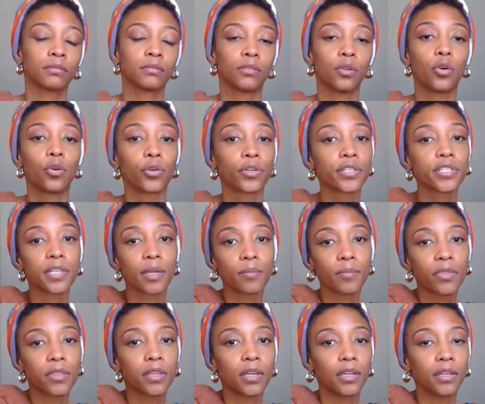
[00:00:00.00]
or
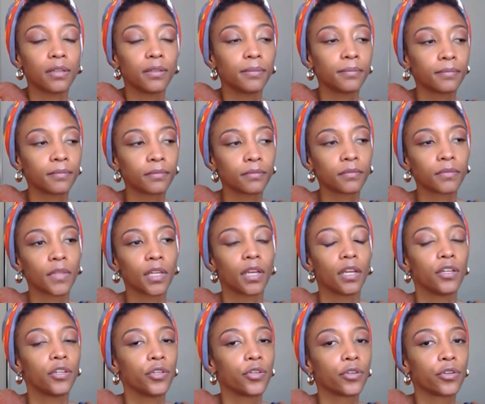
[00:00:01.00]
something,
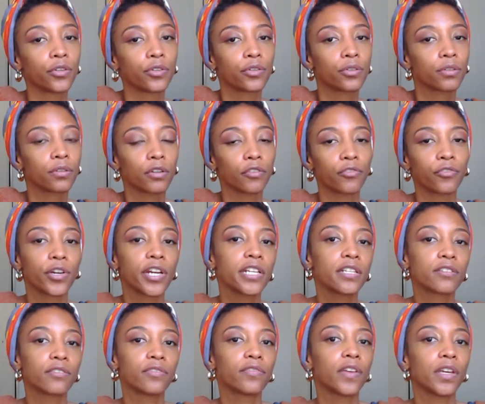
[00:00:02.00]
and you're afraid to
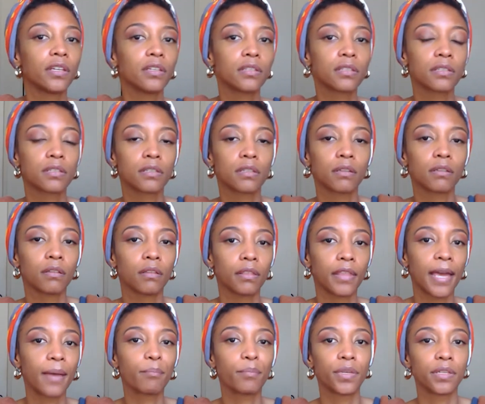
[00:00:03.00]
face
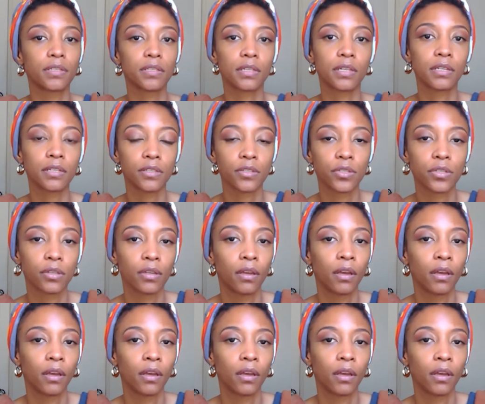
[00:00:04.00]
that business,